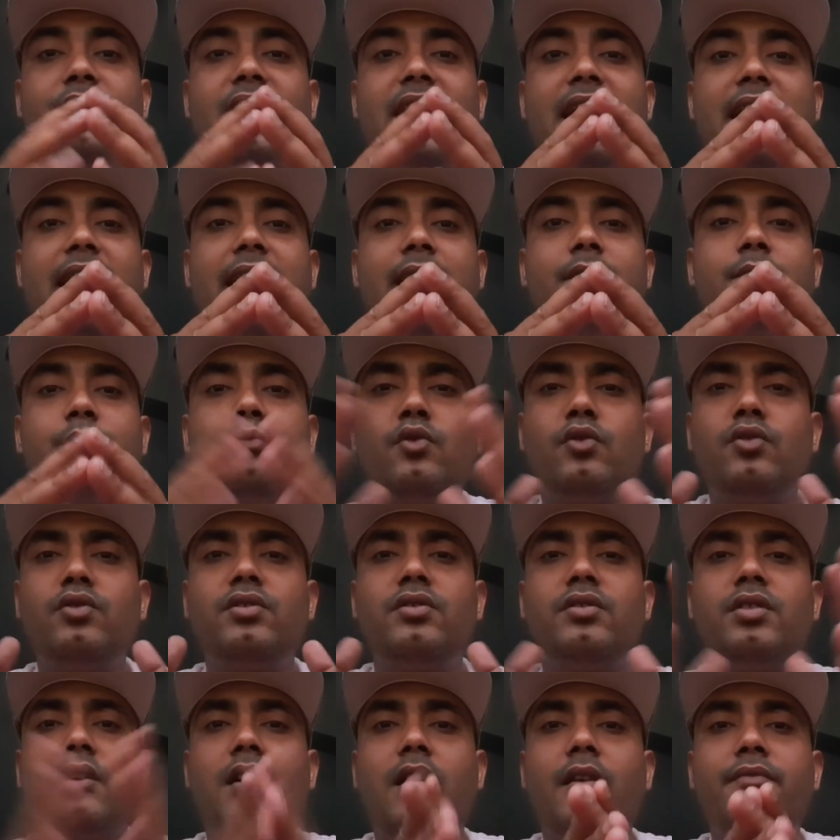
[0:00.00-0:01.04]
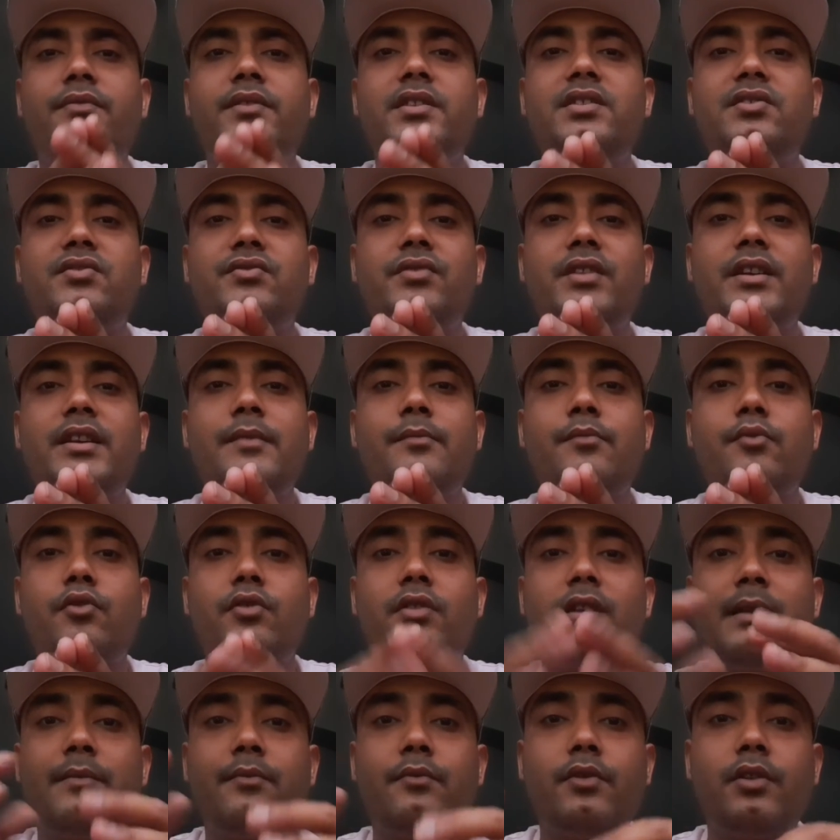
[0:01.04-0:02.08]
And both of this training
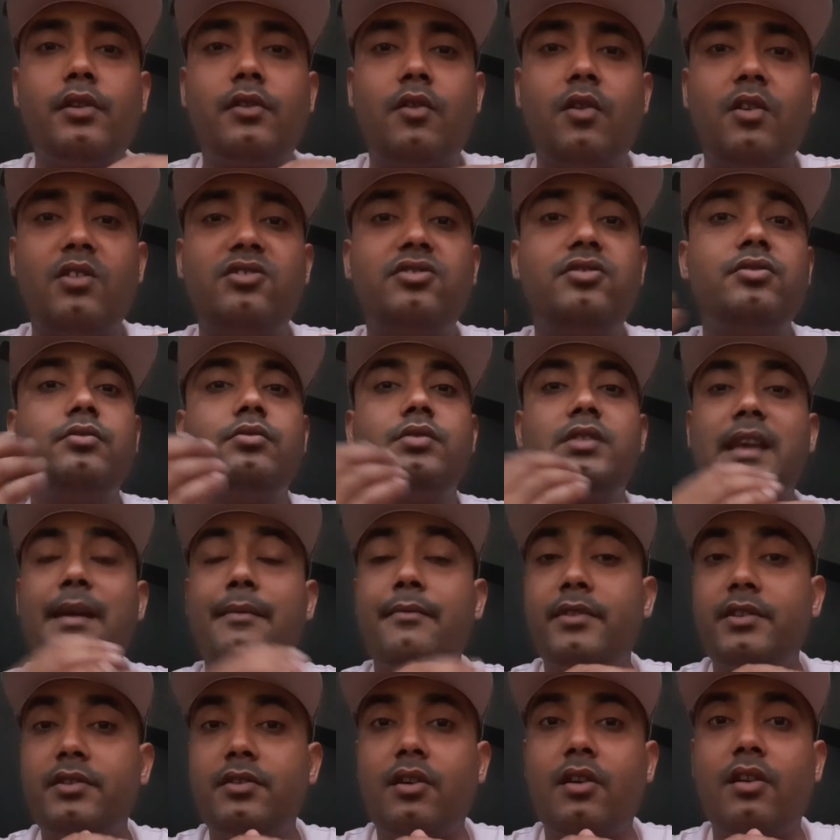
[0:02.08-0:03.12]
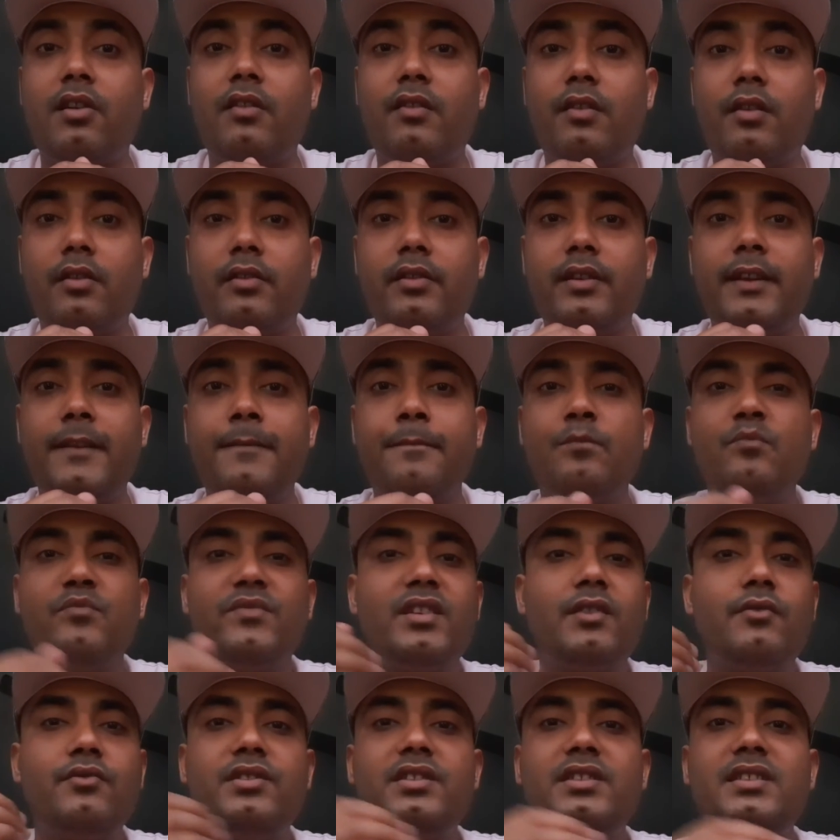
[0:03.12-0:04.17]
program will cost you $7 only,
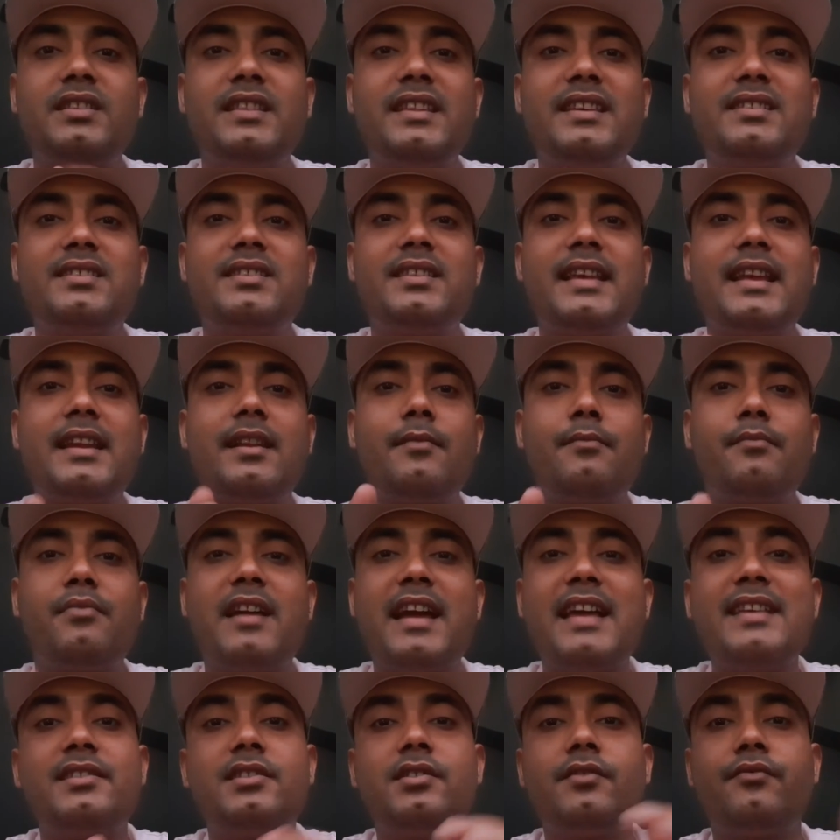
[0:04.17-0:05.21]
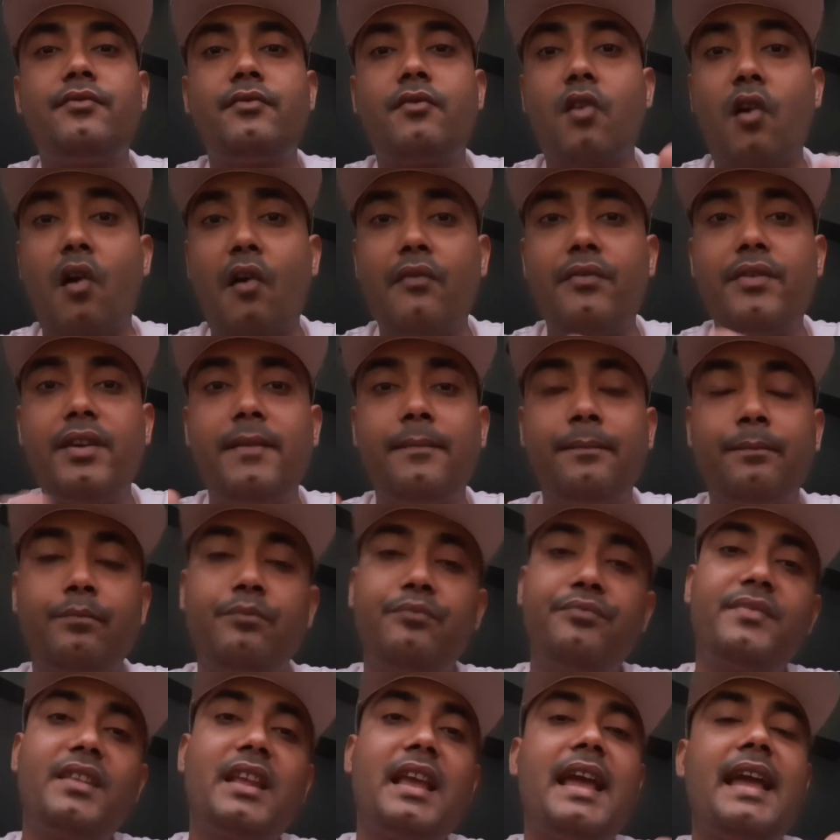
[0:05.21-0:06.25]
which is less than a price of coffee,
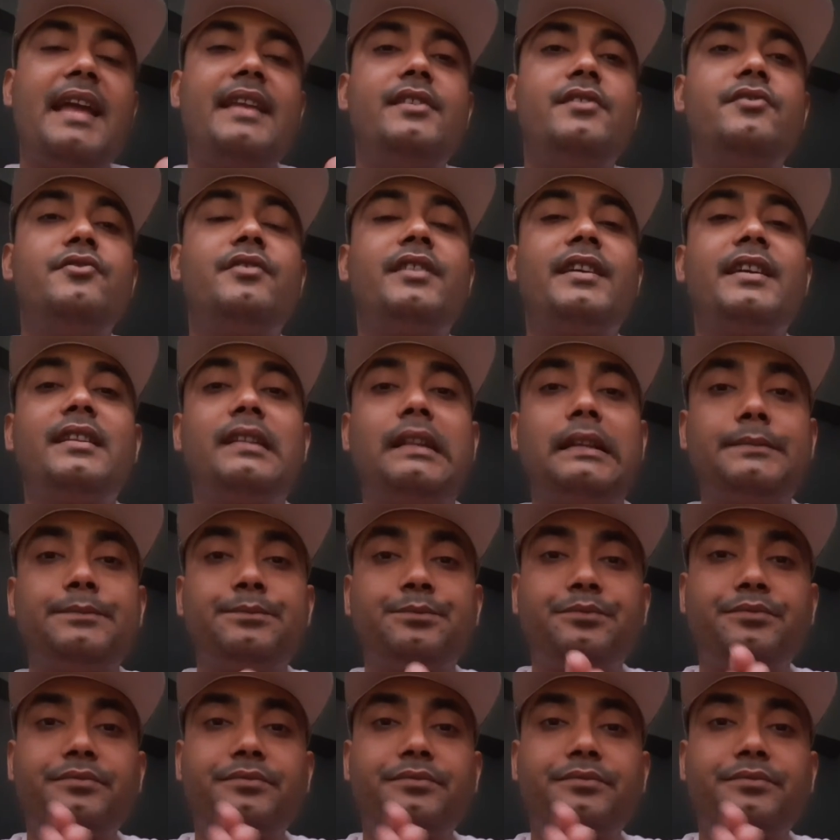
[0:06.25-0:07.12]
and you can